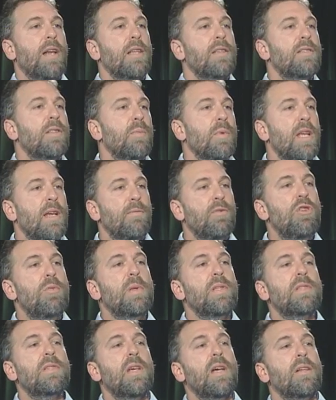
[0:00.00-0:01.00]
us than we have
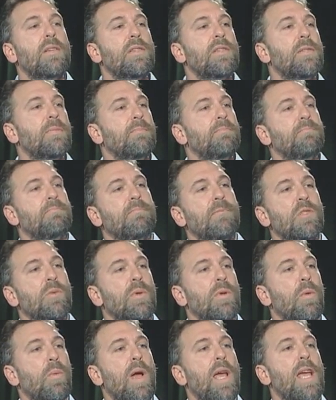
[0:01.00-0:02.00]
human cells. So
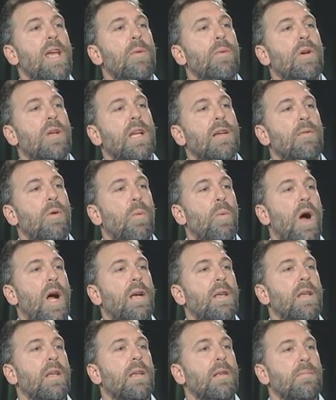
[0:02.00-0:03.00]
in a way, we're kind of a
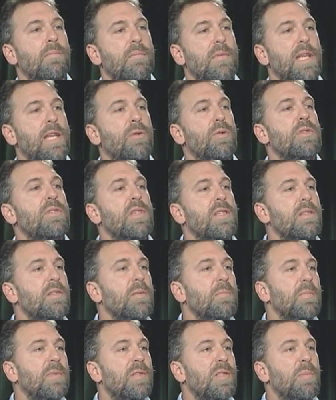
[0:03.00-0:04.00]
walking
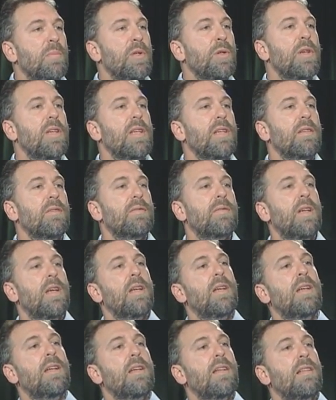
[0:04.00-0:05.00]
ecosystem, community of
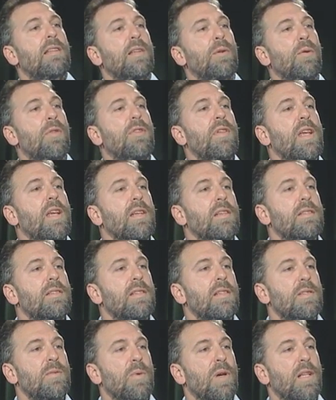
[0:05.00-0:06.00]
little
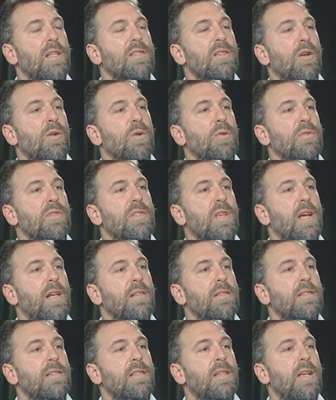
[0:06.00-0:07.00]
things as well as our own
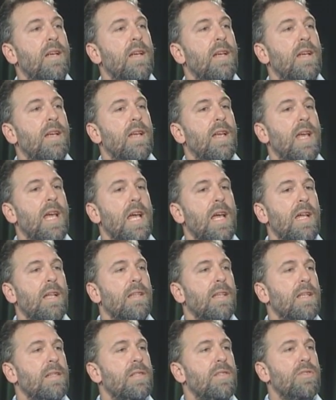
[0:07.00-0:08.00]
cells.
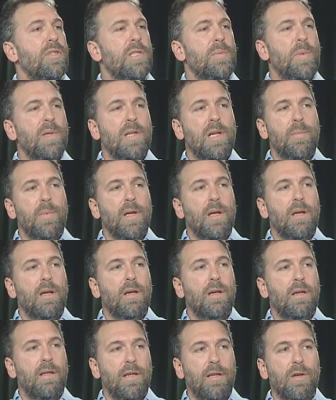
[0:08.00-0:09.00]
And it's just becoming
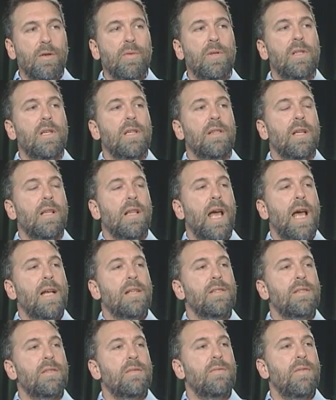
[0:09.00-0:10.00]
clear really in the
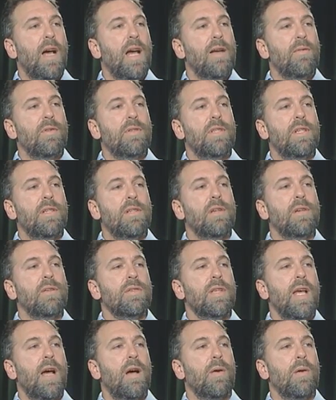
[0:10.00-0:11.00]
last 5 or 10
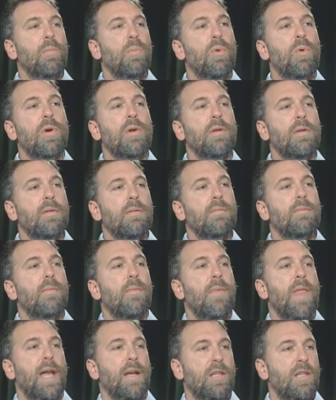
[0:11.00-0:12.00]
years how important
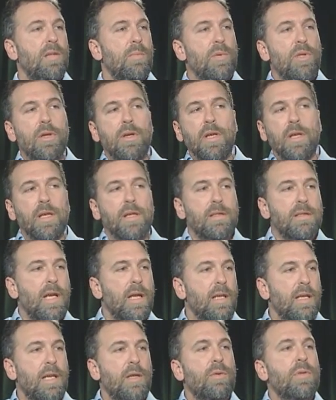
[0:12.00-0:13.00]
that community is,
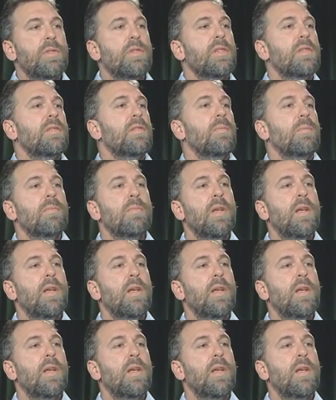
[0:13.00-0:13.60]
that ecosystem,